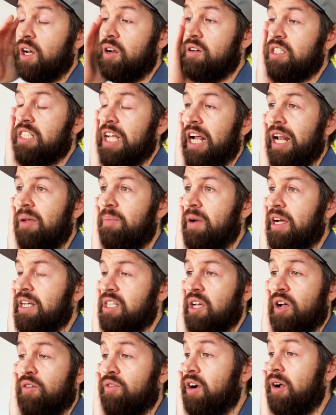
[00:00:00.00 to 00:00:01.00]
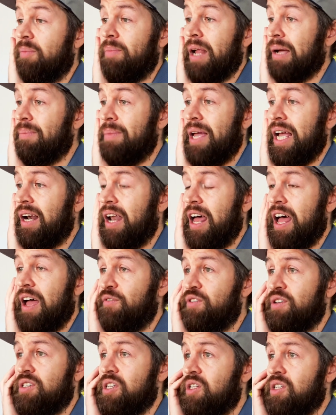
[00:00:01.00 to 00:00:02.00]
I was telling myself, and I'm like, man, life
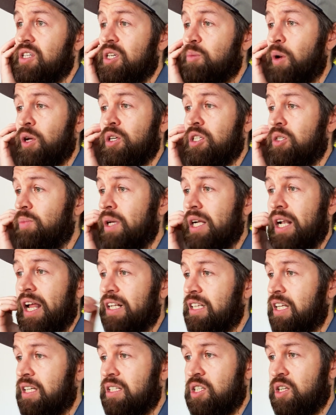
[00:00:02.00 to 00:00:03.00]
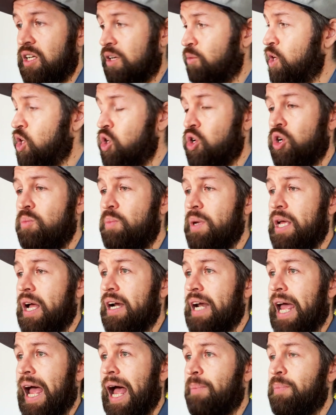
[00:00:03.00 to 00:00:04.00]
isn't supposed to be like this. We shouldn't be
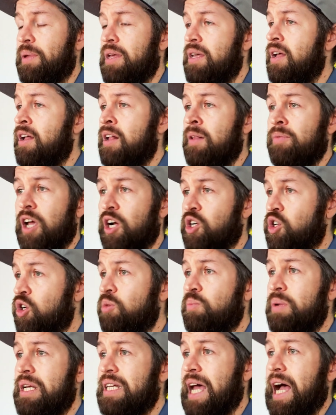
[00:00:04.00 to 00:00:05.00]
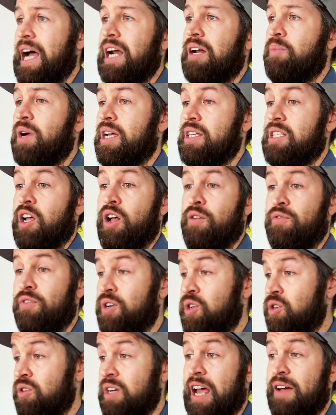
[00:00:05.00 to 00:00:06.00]
unhappy. I shouldn't be doubting myself. I
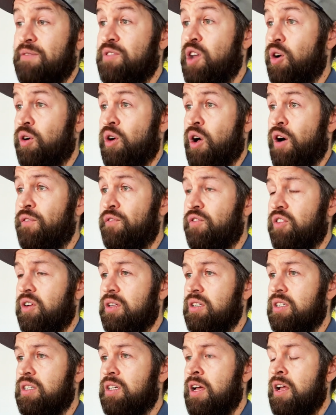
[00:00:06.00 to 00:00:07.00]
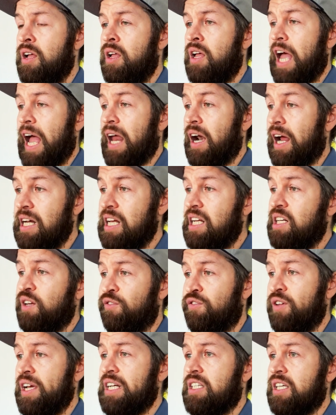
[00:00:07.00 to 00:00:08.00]
shouldn't have no confidence, and I need to
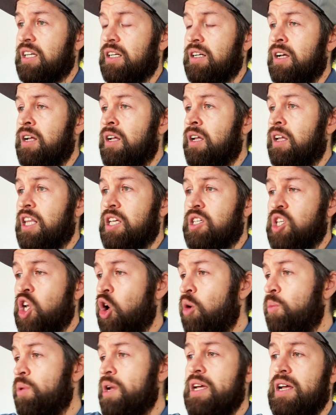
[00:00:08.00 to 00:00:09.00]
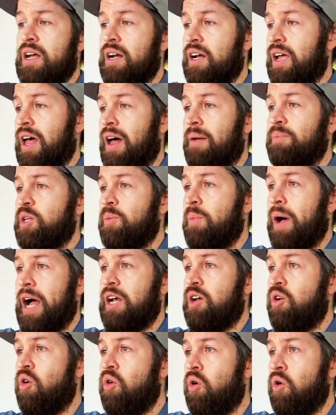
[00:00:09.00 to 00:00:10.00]
fix it. There's nobody going to come to my
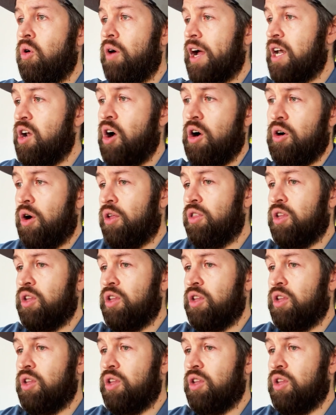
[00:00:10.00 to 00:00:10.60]
door and knock on